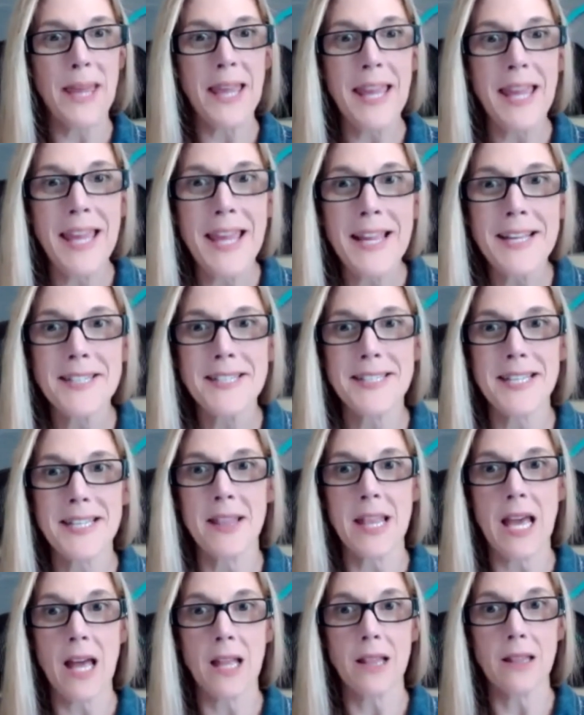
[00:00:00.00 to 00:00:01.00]
peace
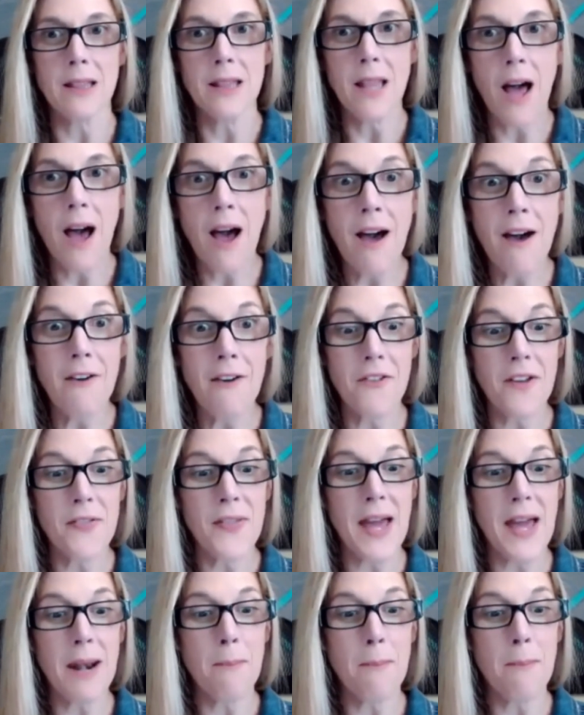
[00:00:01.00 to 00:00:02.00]
and that love and
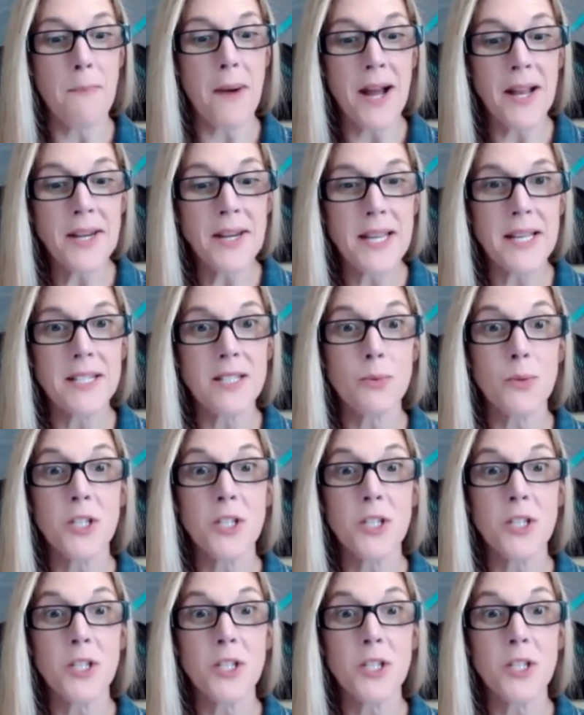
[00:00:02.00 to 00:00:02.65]
that abundance,